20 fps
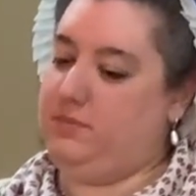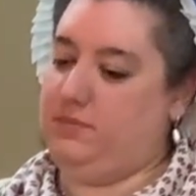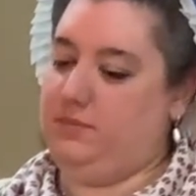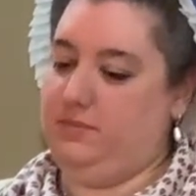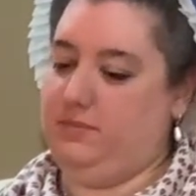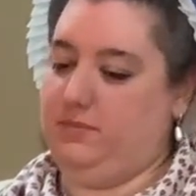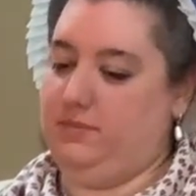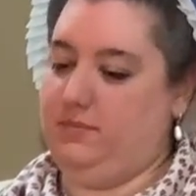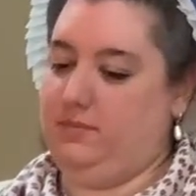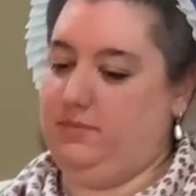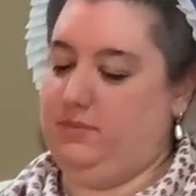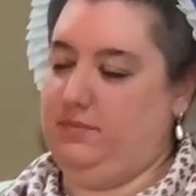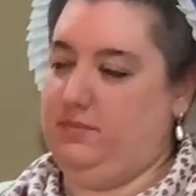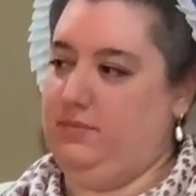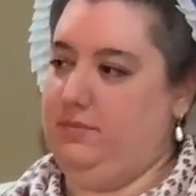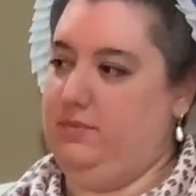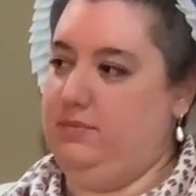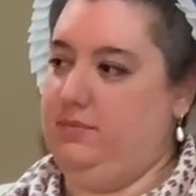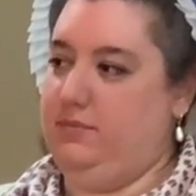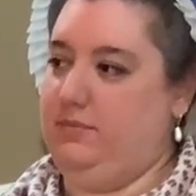
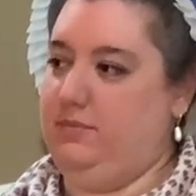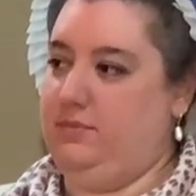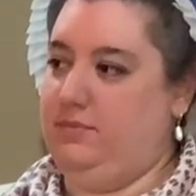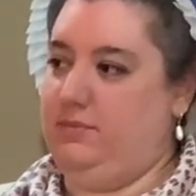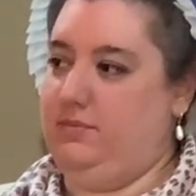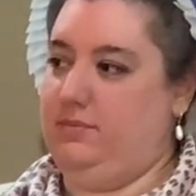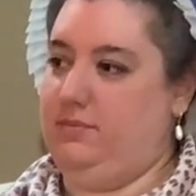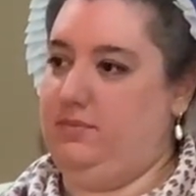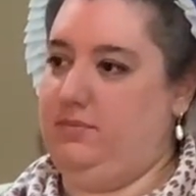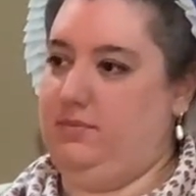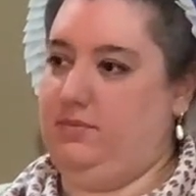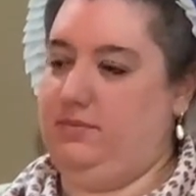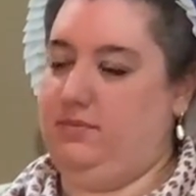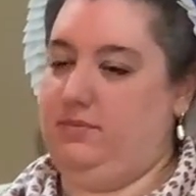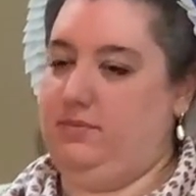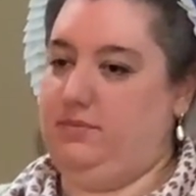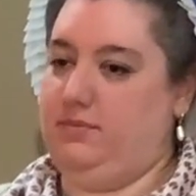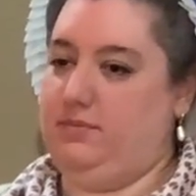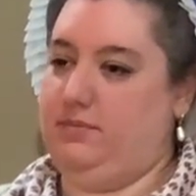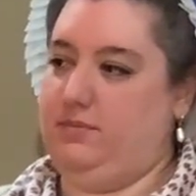
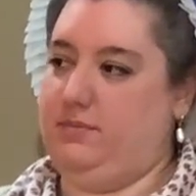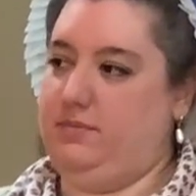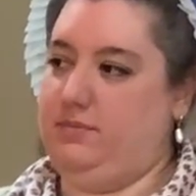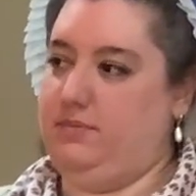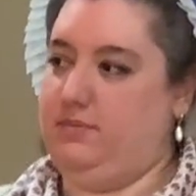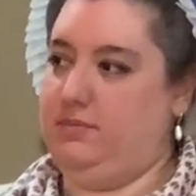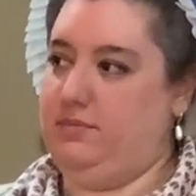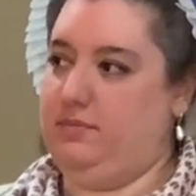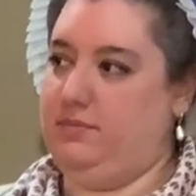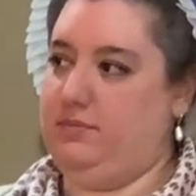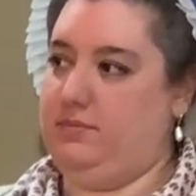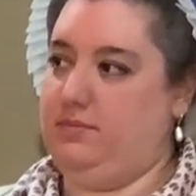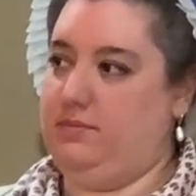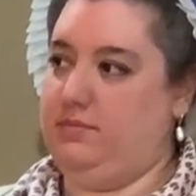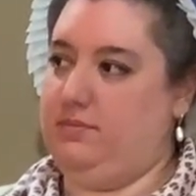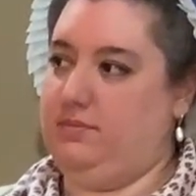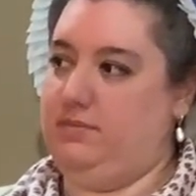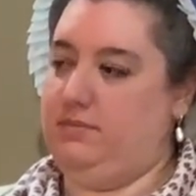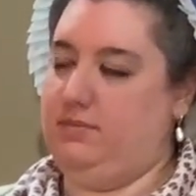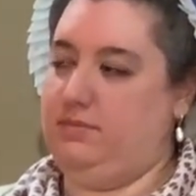
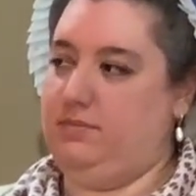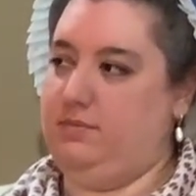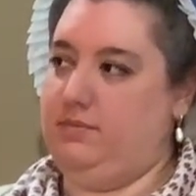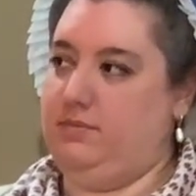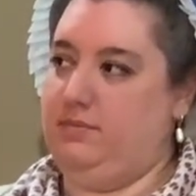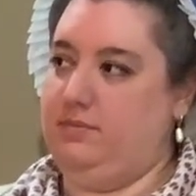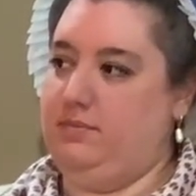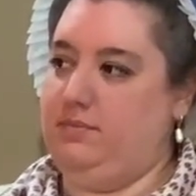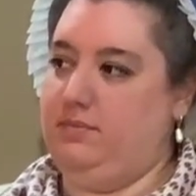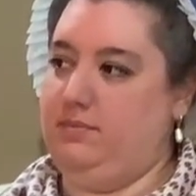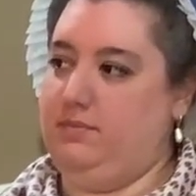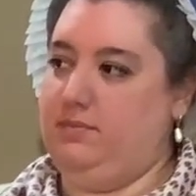This person isn't speaking.